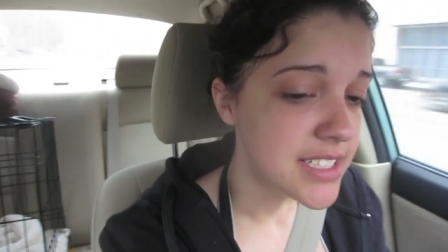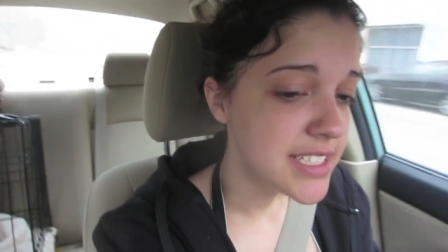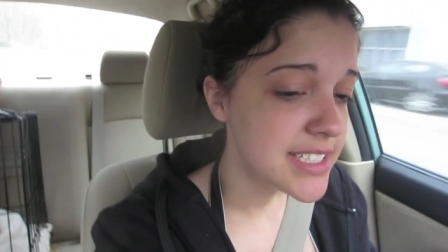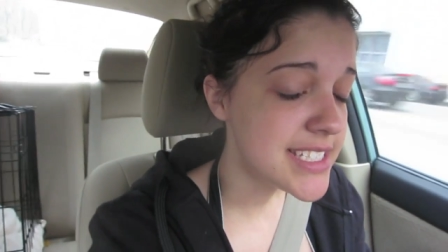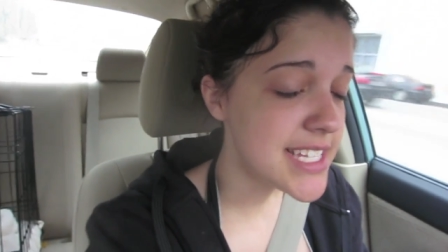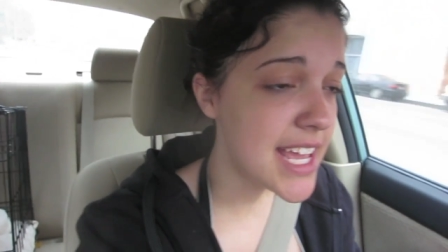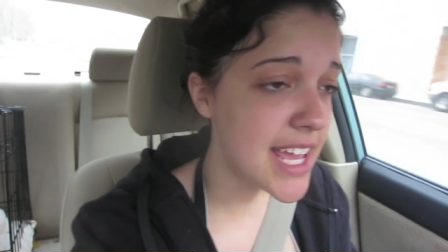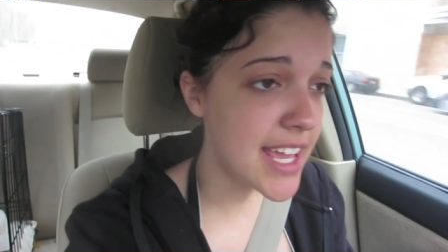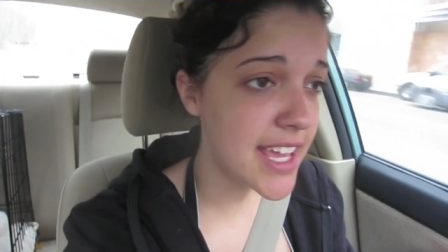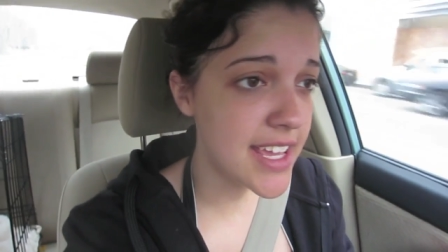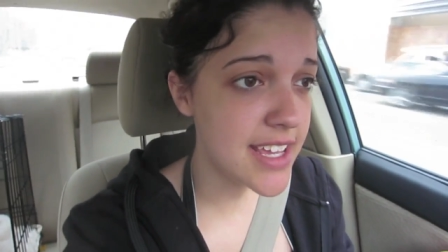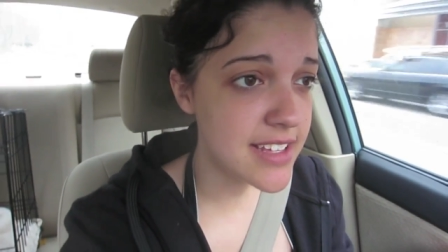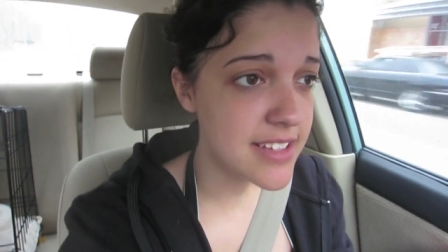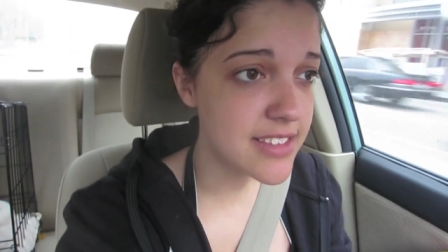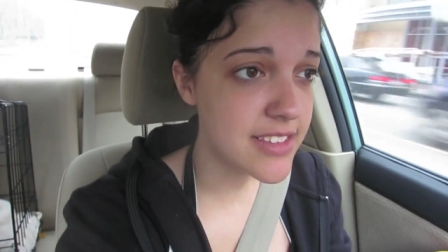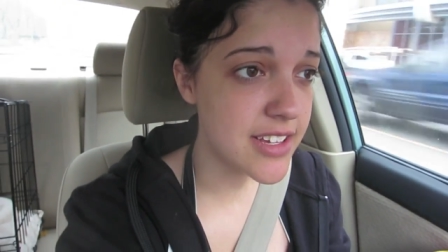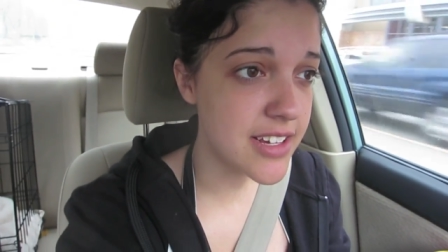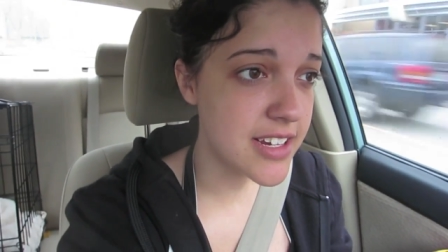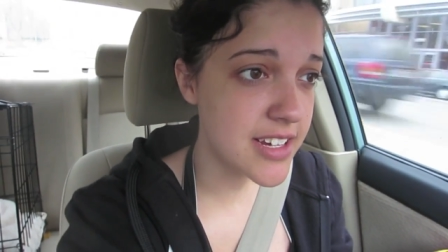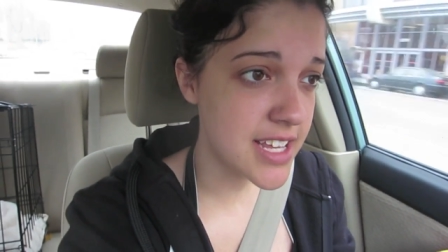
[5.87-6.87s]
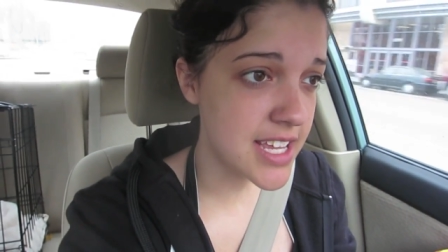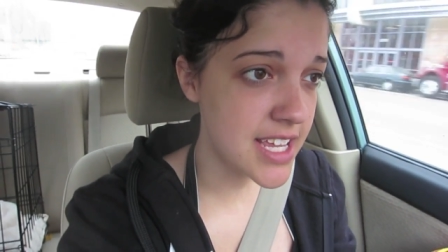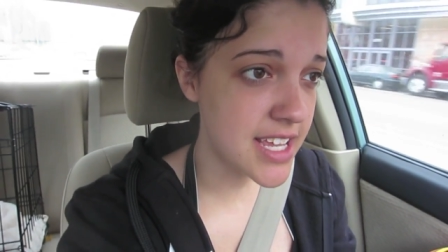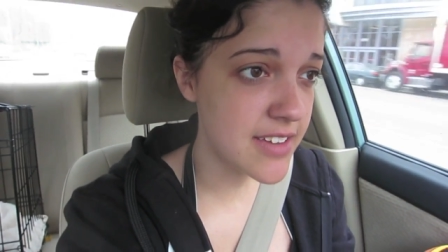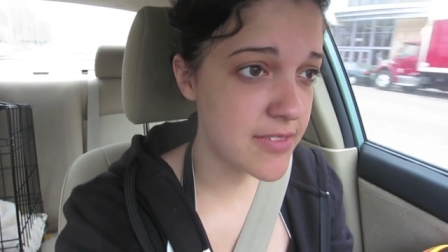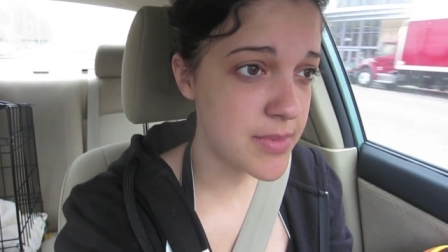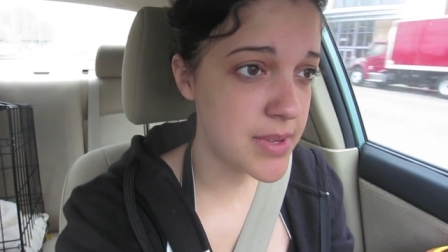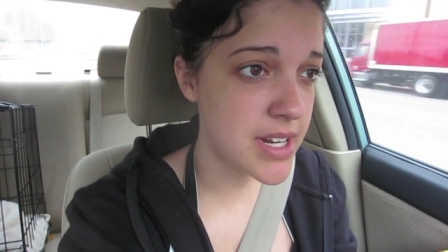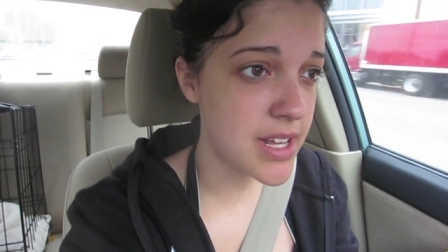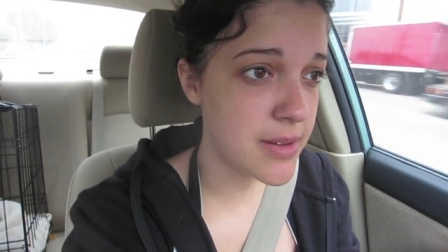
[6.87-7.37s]
It's 8.30.
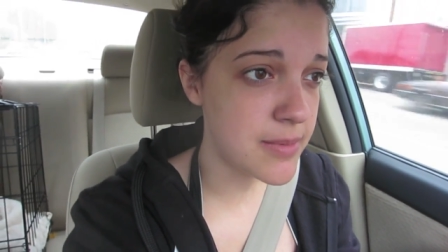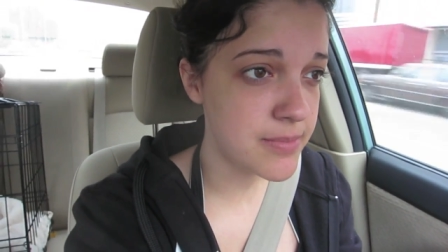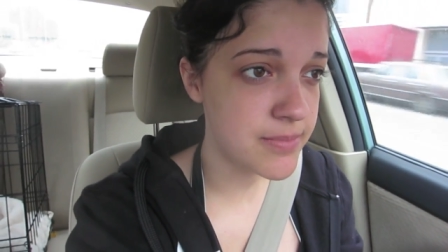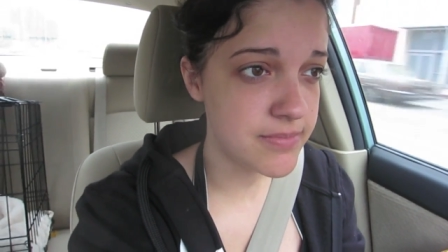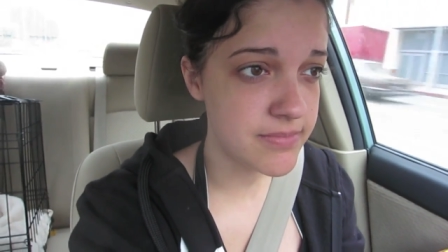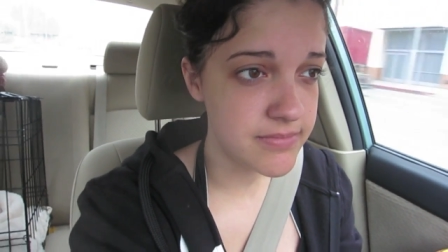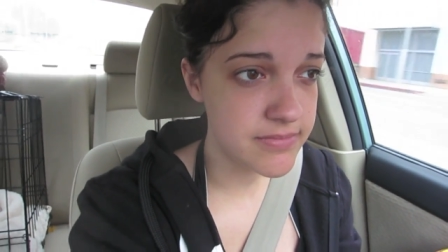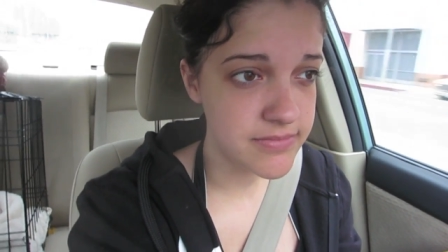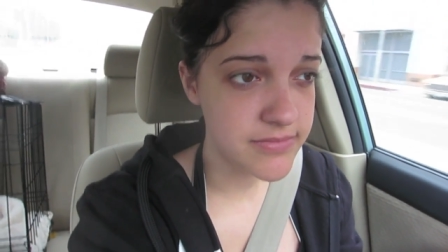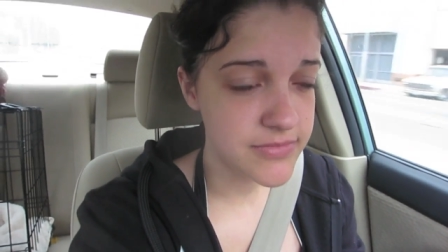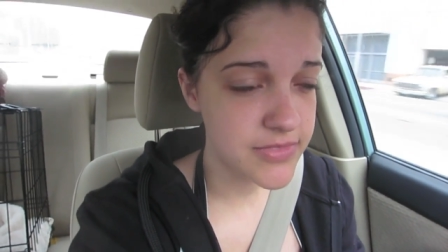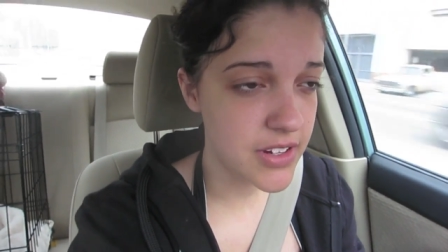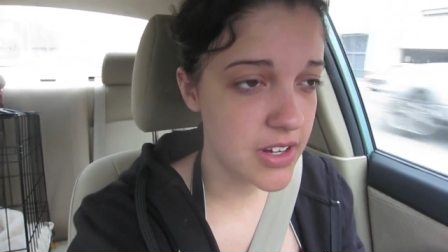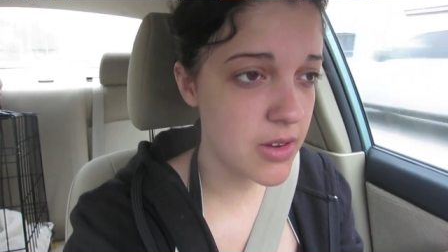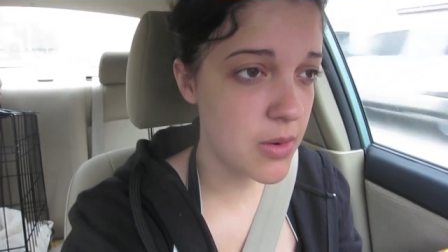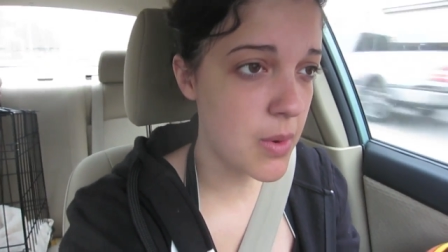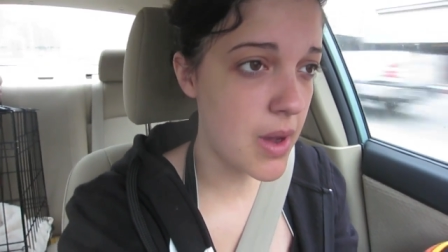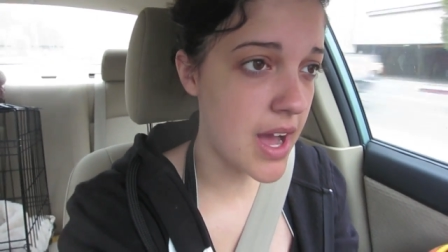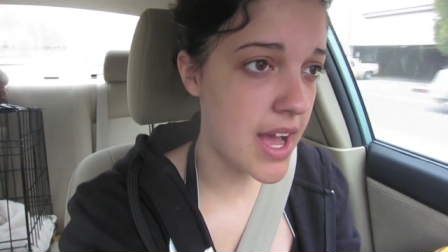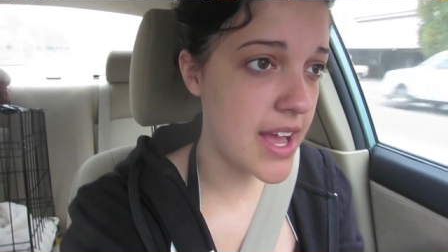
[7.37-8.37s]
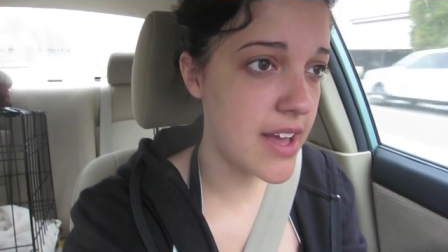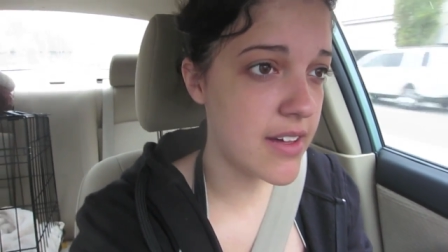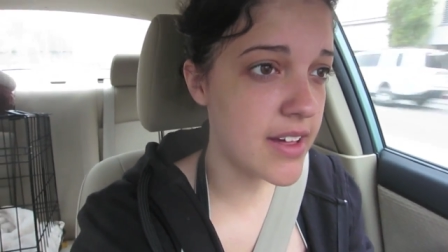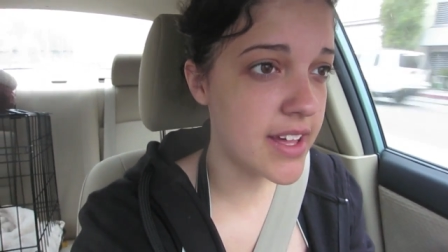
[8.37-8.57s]
I've been up for a while.